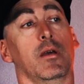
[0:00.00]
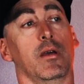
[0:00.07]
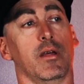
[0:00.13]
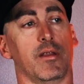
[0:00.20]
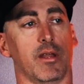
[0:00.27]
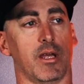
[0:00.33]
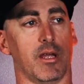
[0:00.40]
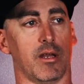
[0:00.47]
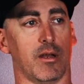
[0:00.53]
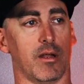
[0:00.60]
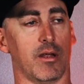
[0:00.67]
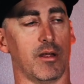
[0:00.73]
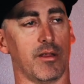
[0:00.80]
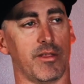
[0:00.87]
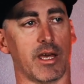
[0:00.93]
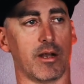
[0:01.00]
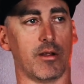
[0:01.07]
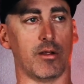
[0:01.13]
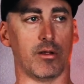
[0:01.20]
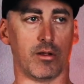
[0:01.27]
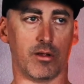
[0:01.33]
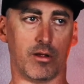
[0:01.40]
And then
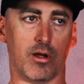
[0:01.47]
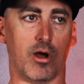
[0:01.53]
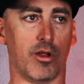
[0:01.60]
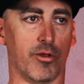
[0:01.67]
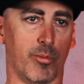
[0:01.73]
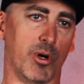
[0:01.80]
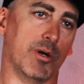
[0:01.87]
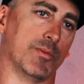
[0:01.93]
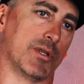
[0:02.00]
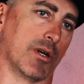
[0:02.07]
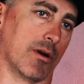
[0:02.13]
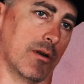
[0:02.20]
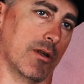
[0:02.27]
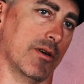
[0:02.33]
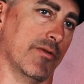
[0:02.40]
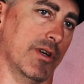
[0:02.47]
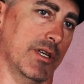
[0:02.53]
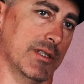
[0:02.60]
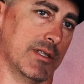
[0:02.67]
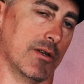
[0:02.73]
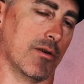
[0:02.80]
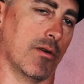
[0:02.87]
all the pumps are going to live an
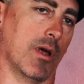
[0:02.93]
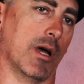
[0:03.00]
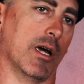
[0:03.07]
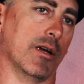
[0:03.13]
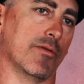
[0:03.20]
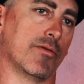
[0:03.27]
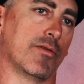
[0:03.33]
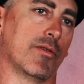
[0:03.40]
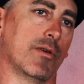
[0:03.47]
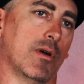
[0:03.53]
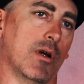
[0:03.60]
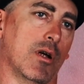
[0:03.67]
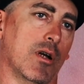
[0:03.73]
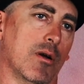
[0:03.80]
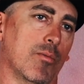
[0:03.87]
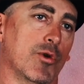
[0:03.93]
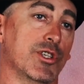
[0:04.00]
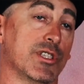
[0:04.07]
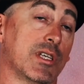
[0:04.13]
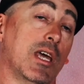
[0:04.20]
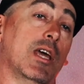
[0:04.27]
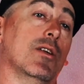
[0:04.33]
easier life. We
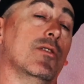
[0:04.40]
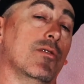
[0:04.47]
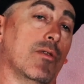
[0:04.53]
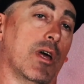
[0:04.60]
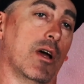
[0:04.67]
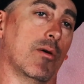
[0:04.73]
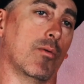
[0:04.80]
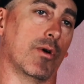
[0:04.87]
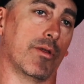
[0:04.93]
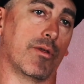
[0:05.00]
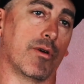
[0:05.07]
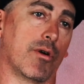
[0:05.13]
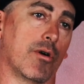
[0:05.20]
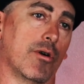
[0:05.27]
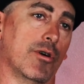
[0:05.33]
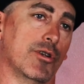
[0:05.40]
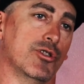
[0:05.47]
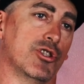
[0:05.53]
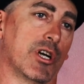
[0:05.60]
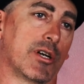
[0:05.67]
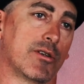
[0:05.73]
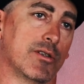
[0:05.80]
just can't do that with the current
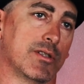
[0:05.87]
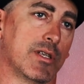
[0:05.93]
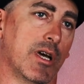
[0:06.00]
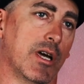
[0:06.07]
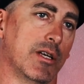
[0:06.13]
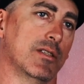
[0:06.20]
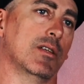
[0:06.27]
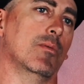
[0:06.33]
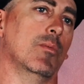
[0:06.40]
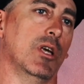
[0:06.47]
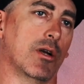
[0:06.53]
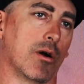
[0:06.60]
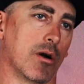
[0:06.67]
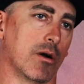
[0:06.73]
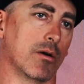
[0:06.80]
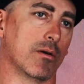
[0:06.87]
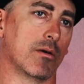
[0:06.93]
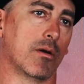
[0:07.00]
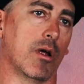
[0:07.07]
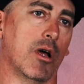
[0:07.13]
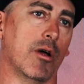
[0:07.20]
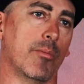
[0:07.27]
injector size and meet our
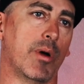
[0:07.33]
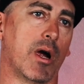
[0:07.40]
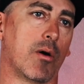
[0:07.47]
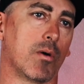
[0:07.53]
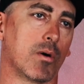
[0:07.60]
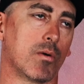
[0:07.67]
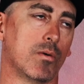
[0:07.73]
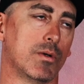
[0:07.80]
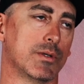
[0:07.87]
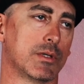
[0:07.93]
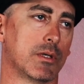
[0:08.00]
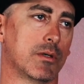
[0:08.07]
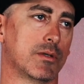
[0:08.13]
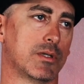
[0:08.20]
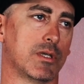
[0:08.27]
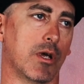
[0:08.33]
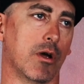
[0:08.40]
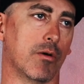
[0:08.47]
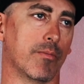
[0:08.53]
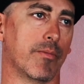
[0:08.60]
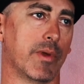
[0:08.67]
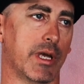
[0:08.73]
power goals.
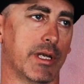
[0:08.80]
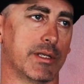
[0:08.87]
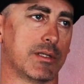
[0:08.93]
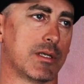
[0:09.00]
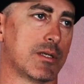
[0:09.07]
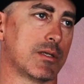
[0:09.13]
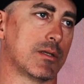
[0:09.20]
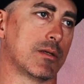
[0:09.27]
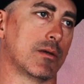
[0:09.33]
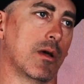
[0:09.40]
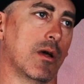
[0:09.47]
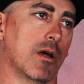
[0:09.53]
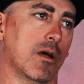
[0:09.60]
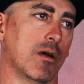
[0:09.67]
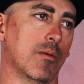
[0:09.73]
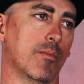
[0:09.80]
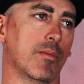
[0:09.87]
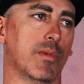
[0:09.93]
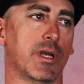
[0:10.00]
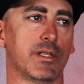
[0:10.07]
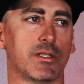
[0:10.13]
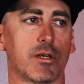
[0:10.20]
So it's
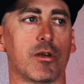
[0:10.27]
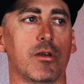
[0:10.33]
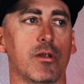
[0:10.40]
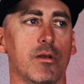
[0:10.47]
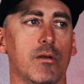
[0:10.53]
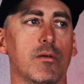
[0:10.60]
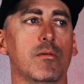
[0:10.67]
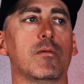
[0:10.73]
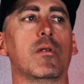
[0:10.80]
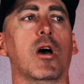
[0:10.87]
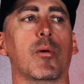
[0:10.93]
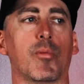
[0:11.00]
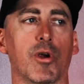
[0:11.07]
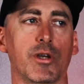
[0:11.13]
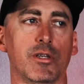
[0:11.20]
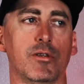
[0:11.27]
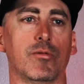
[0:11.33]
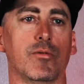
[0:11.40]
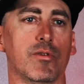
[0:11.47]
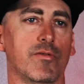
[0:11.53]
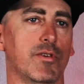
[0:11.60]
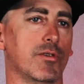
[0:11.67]
a good upgrade to do
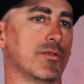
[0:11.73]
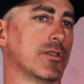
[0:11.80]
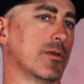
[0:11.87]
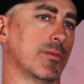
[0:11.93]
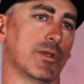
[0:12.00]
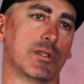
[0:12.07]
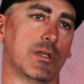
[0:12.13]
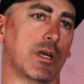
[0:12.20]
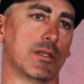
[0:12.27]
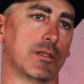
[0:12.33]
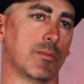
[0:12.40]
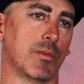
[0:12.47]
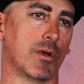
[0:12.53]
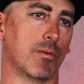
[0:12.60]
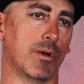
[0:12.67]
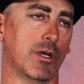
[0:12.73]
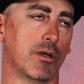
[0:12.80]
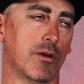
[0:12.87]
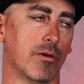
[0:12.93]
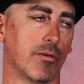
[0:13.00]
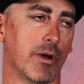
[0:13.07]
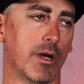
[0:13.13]
in the future, but it's not something we need
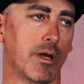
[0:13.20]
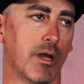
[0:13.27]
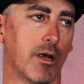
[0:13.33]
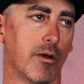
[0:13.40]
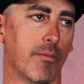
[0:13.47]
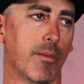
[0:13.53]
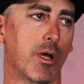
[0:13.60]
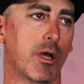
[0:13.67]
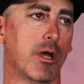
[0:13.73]
to do right now.